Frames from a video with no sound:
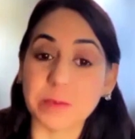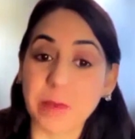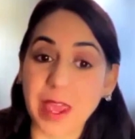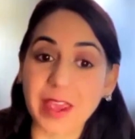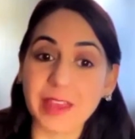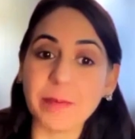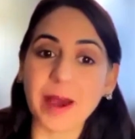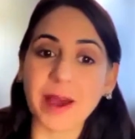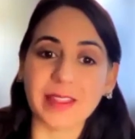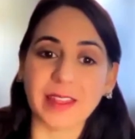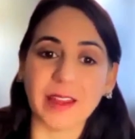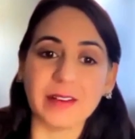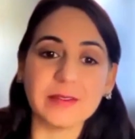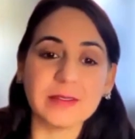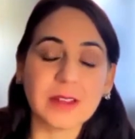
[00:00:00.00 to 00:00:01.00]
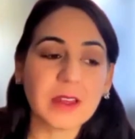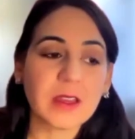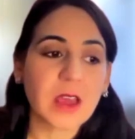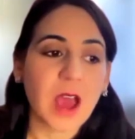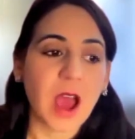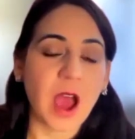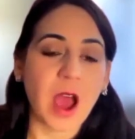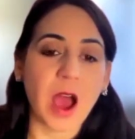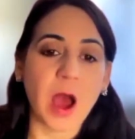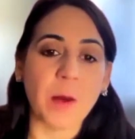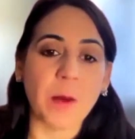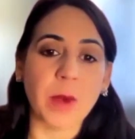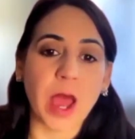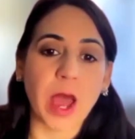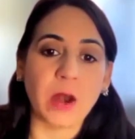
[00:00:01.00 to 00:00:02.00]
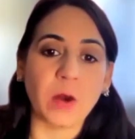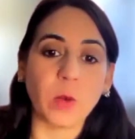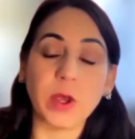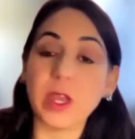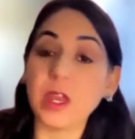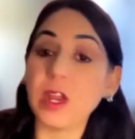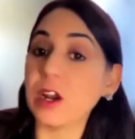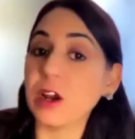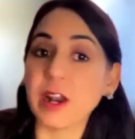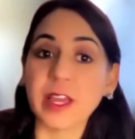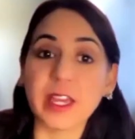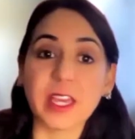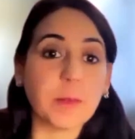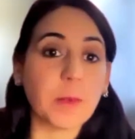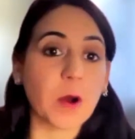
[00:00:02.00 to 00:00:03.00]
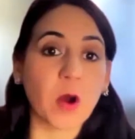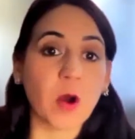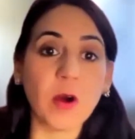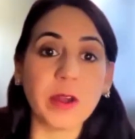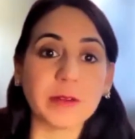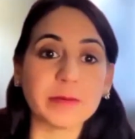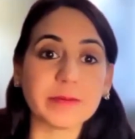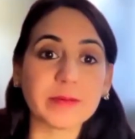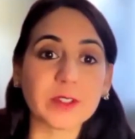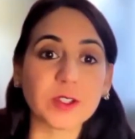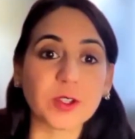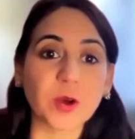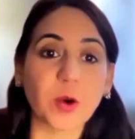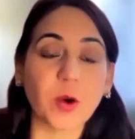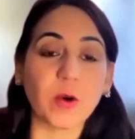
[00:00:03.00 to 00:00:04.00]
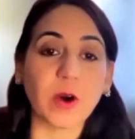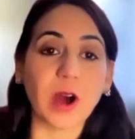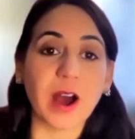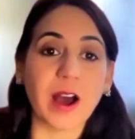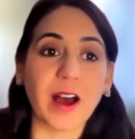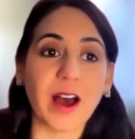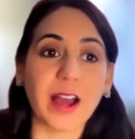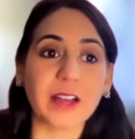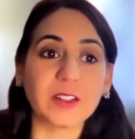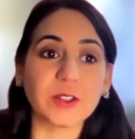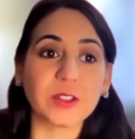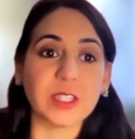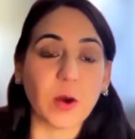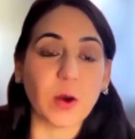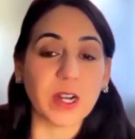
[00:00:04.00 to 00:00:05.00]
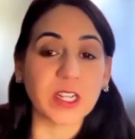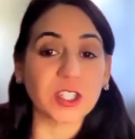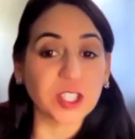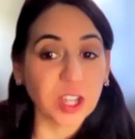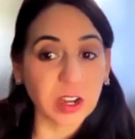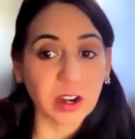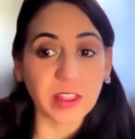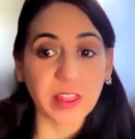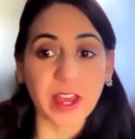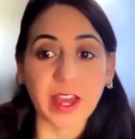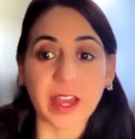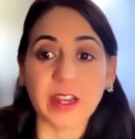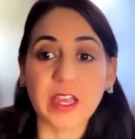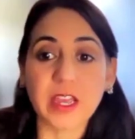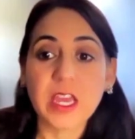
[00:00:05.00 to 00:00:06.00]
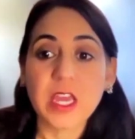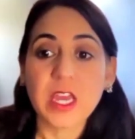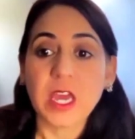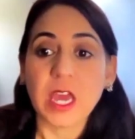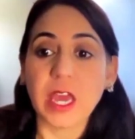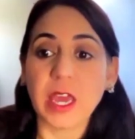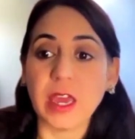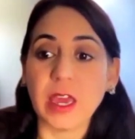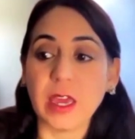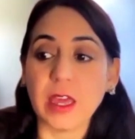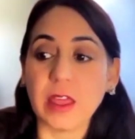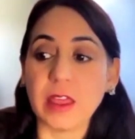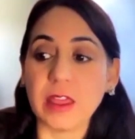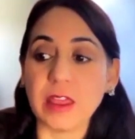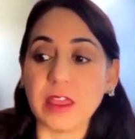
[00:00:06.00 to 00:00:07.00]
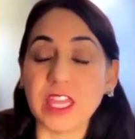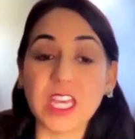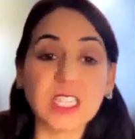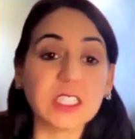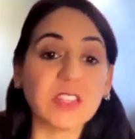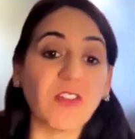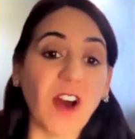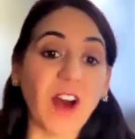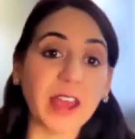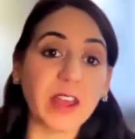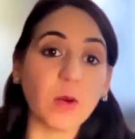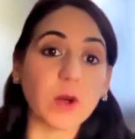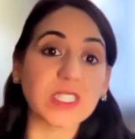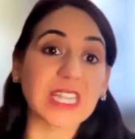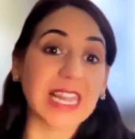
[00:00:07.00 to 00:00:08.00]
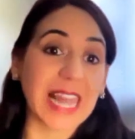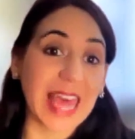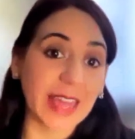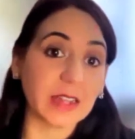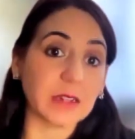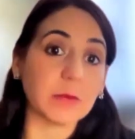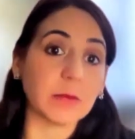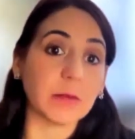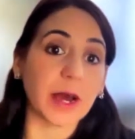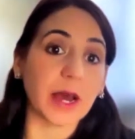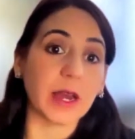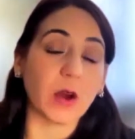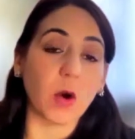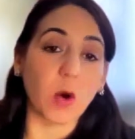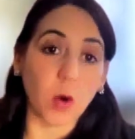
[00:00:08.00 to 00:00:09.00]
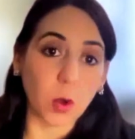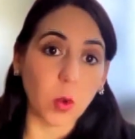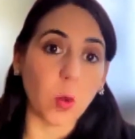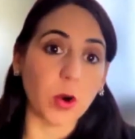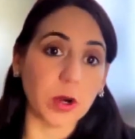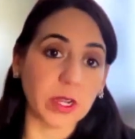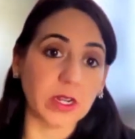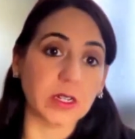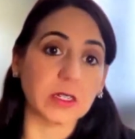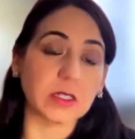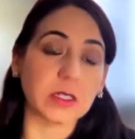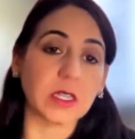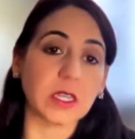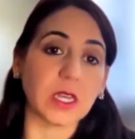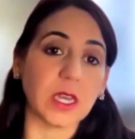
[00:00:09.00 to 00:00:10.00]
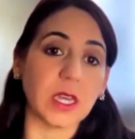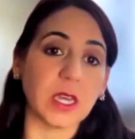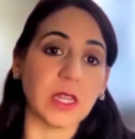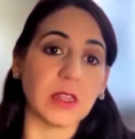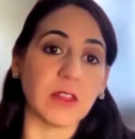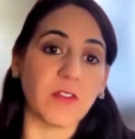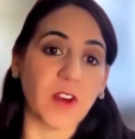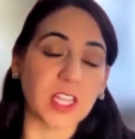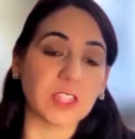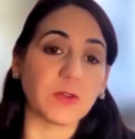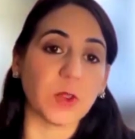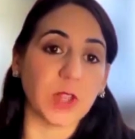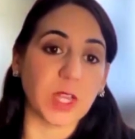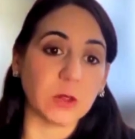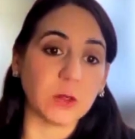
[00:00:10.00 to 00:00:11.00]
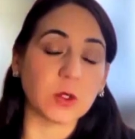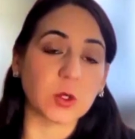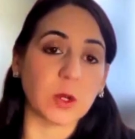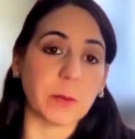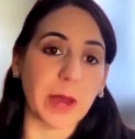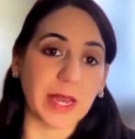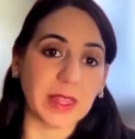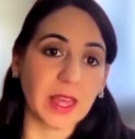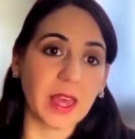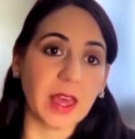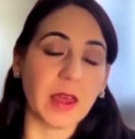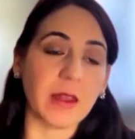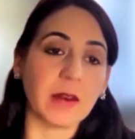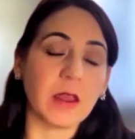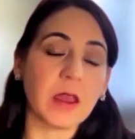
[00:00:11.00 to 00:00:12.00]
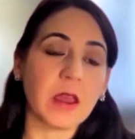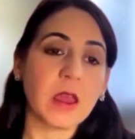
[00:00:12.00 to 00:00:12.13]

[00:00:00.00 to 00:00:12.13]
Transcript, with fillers: made back then. Um, and we are going to keep on going. So, uh, actually, I want to share that uh, this fight was led by all workers in the fast food industry back then